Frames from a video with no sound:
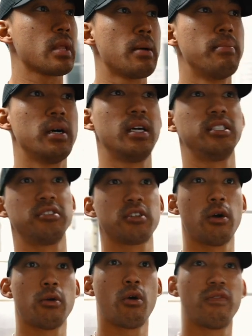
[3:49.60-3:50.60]
but just
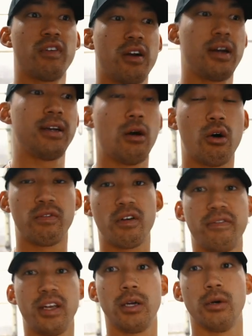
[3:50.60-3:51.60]
going over an
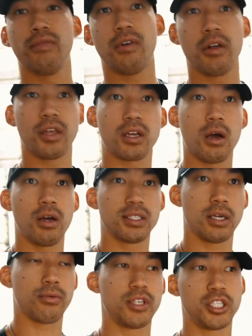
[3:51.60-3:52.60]
overview of all the
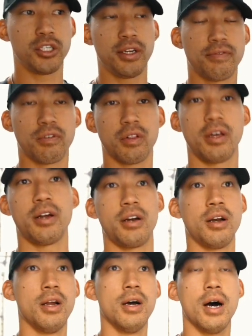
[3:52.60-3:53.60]
content we're shooting for their
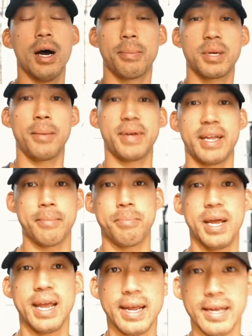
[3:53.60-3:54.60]
upcoming
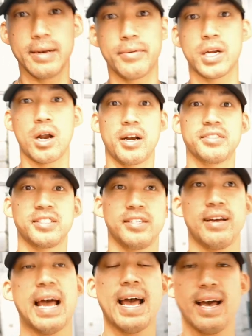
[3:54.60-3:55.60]
campaign in regards
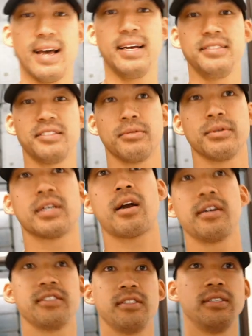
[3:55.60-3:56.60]
to ads, in
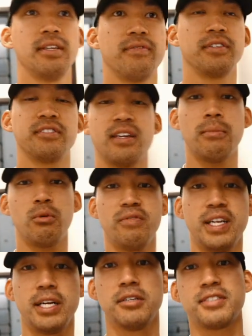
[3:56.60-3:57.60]
regards to different sample
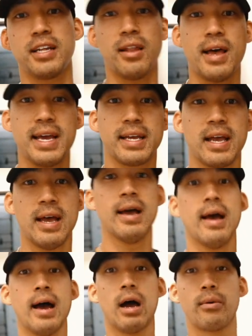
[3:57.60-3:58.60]
videos they like,
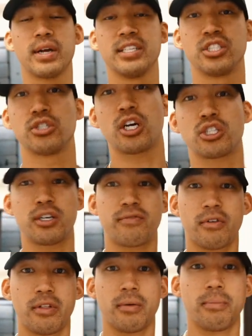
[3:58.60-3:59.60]
how we're gonna structure it for their